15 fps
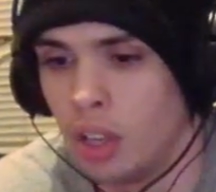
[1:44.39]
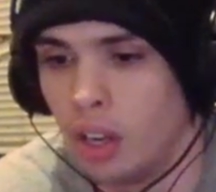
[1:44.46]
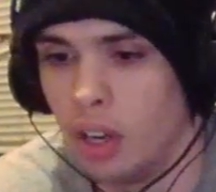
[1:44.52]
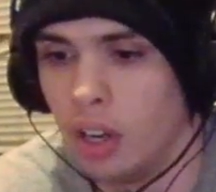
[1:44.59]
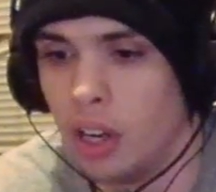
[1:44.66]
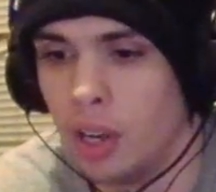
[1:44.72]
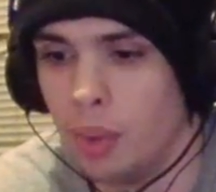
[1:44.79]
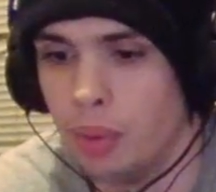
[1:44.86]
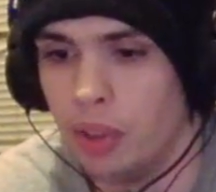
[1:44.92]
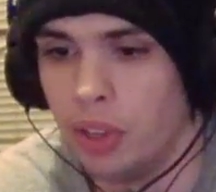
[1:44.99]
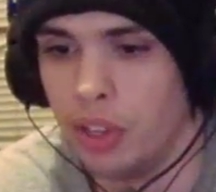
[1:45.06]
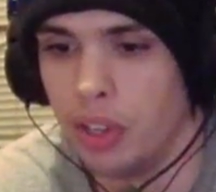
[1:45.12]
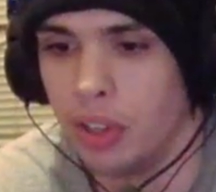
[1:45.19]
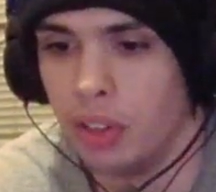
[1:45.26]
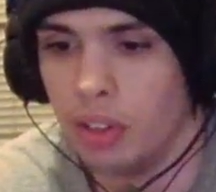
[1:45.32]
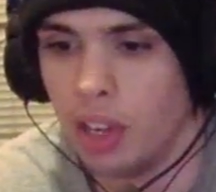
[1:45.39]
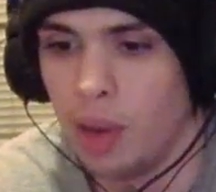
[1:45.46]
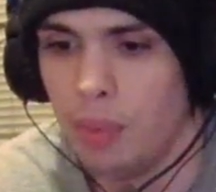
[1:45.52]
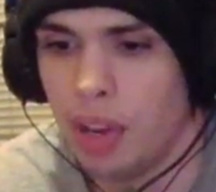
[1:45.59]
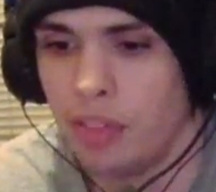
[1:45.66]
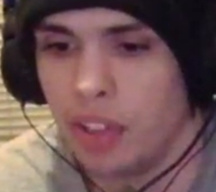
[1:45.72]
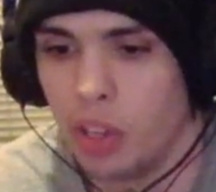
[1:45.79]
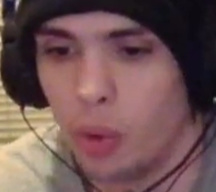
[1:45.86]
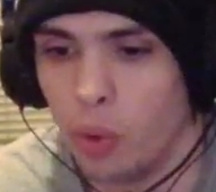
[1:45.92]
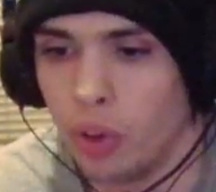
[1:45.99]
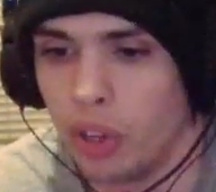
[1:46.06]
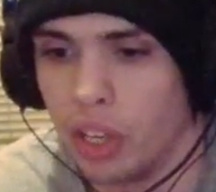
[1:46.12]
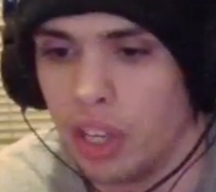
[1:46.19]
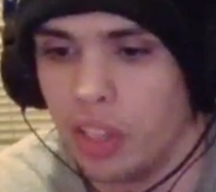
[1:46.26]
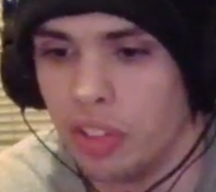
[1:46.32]
Alright, man. I'm not even gonna
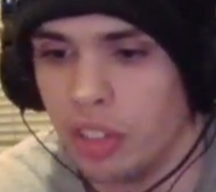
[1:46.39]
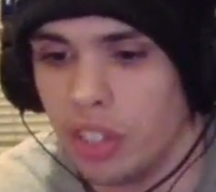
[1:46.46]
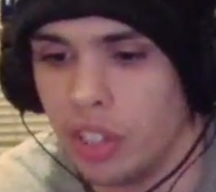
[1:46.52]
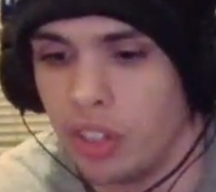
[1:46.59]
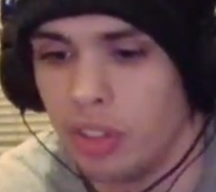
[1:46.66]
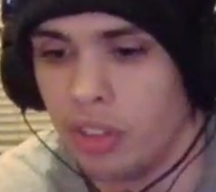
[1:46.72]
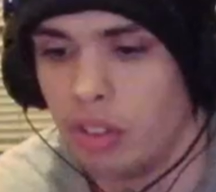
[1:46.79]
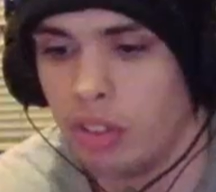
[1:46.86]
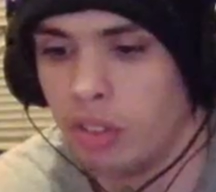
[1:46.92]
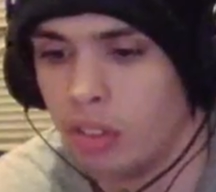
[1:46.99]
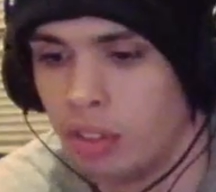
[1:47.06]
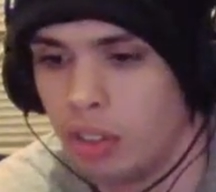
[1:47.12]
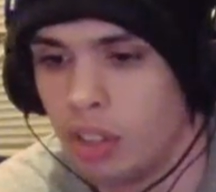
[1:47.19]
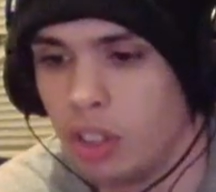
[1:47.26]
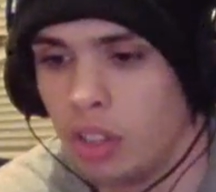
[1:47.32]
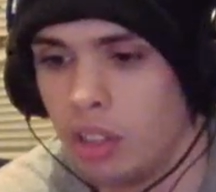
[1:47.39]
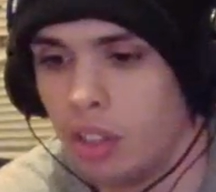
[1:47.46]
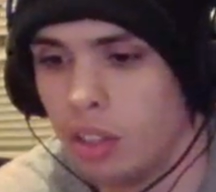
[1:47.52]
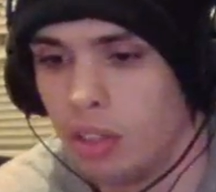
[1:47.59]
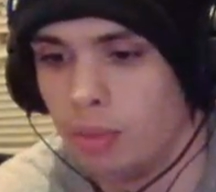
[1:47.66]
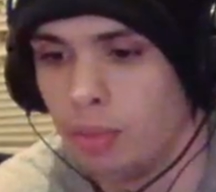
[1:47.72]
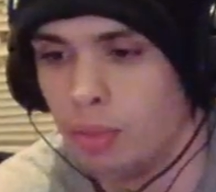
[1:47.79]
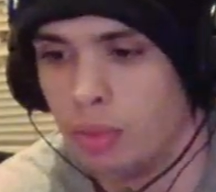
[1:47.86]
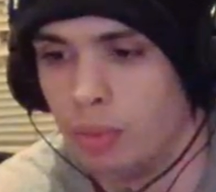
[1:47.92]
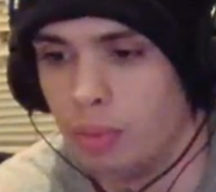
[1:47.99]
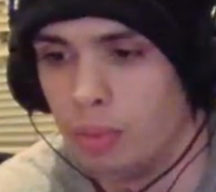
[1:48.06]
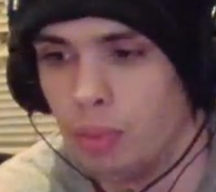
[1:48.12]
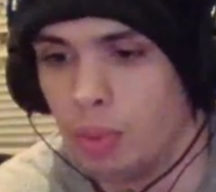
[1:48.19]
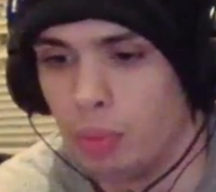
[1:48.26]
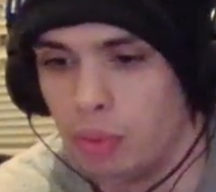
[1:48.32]
organize these.
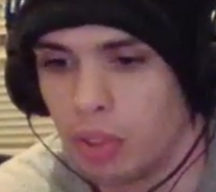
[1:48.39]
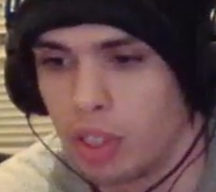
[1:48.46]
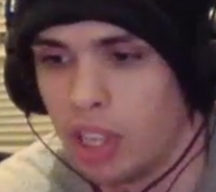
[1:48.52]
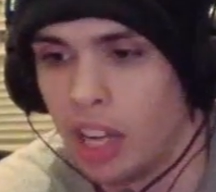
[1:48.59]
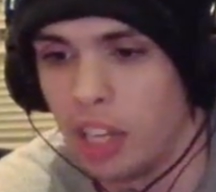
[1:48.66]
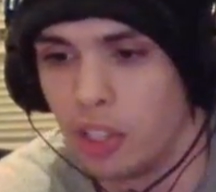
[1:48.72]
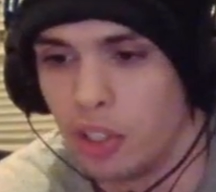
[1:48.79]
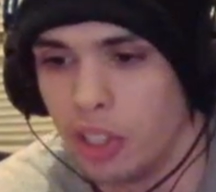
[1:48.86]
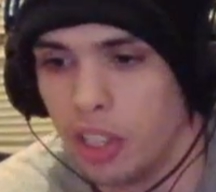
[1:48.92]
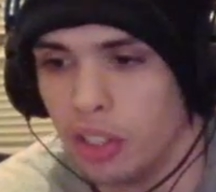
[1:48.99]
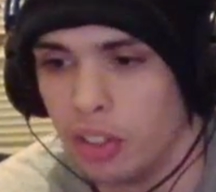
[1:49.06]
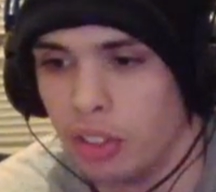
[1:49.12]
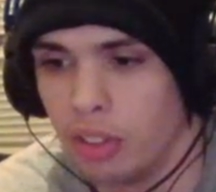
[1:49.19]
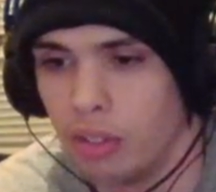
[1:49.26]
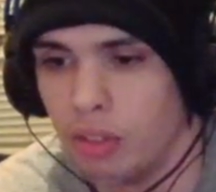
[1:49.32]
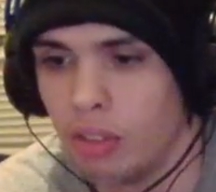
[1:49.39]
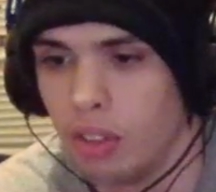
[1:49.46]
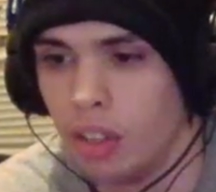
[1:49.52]
I'm kind of trying to.